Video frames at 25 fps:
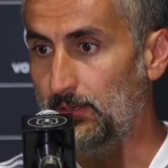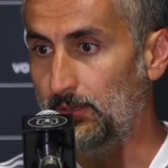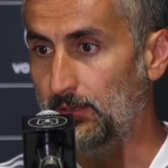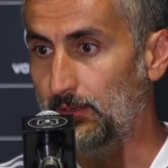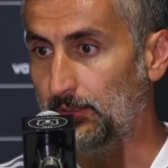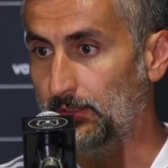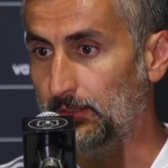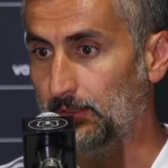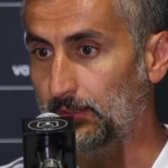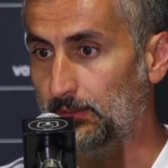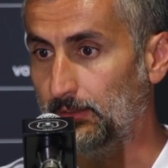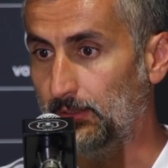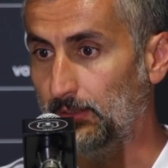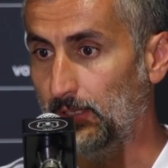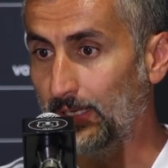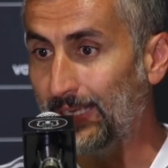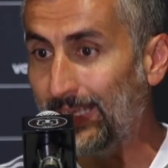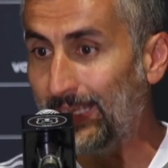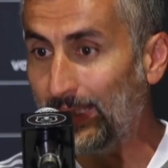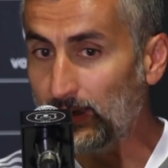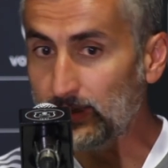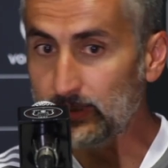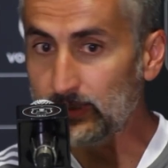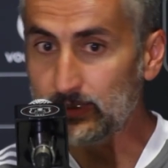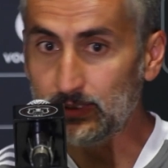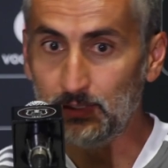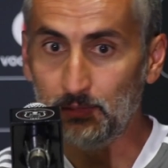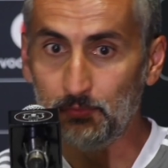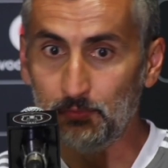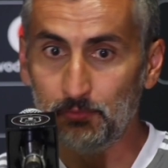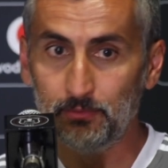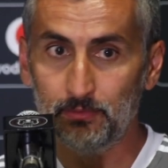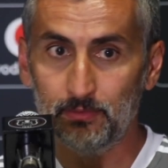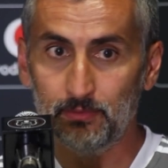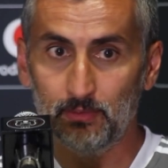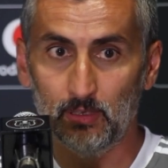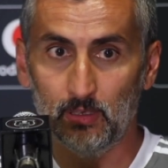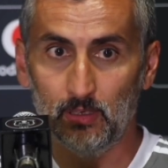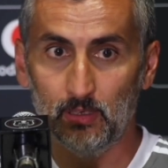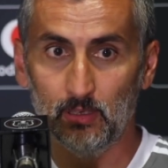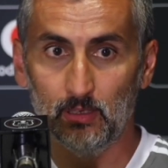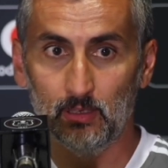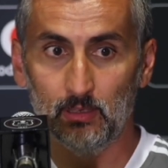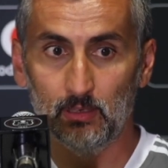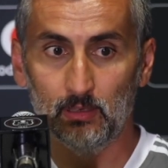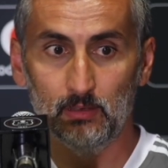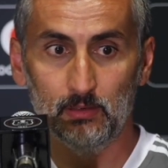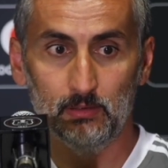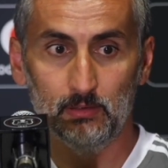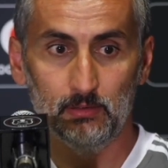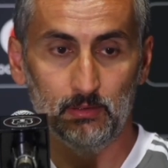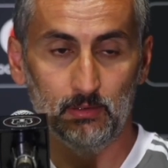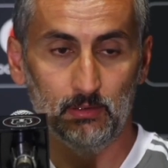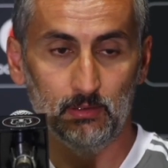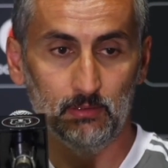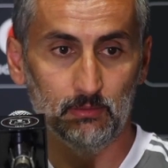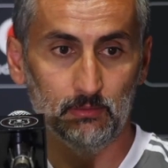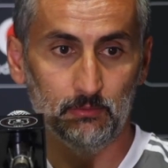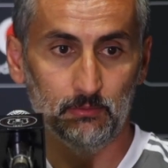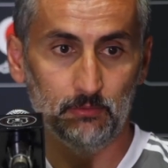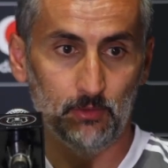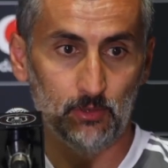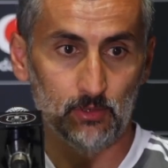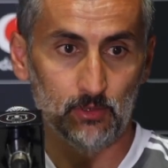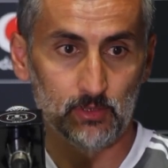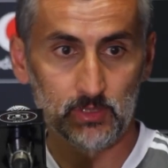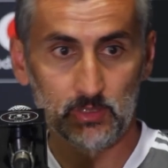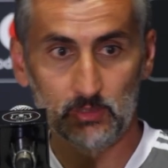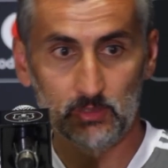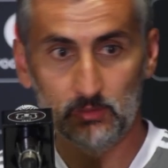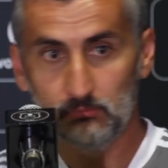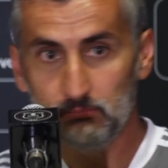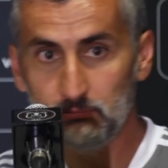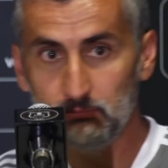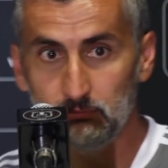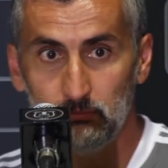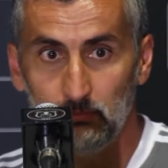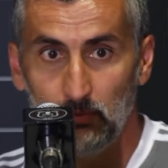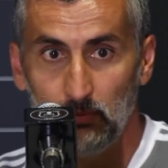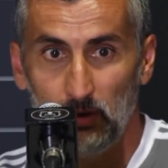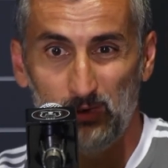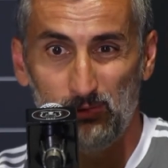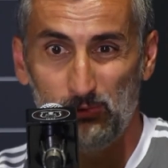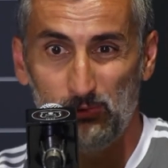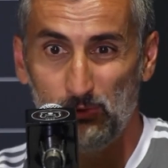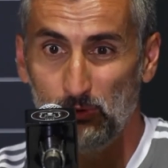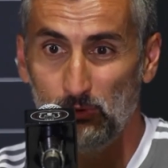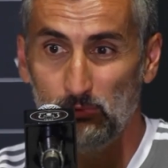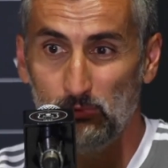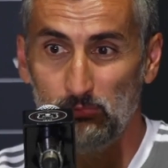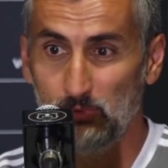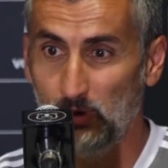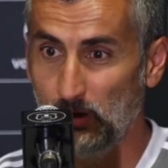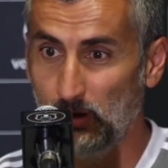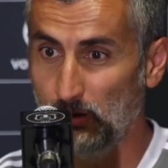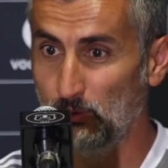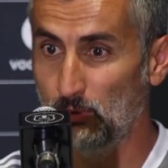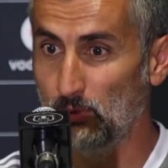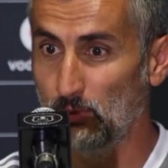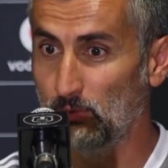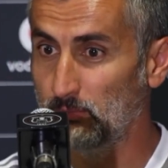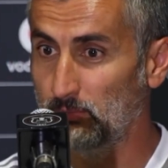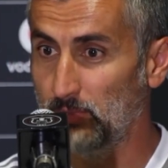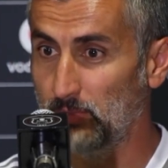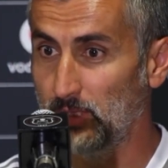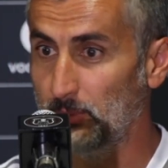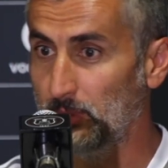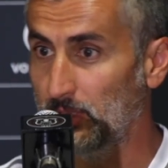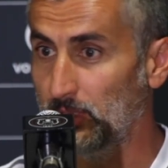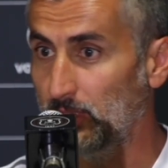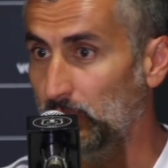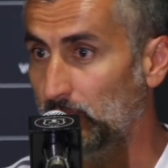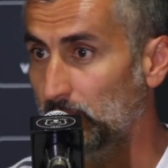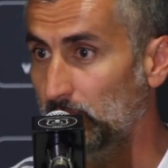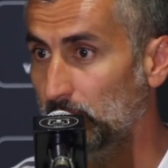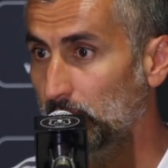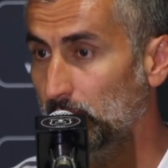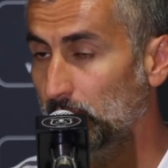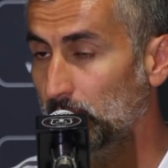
aggressive in the first, I don't know how long, maybe,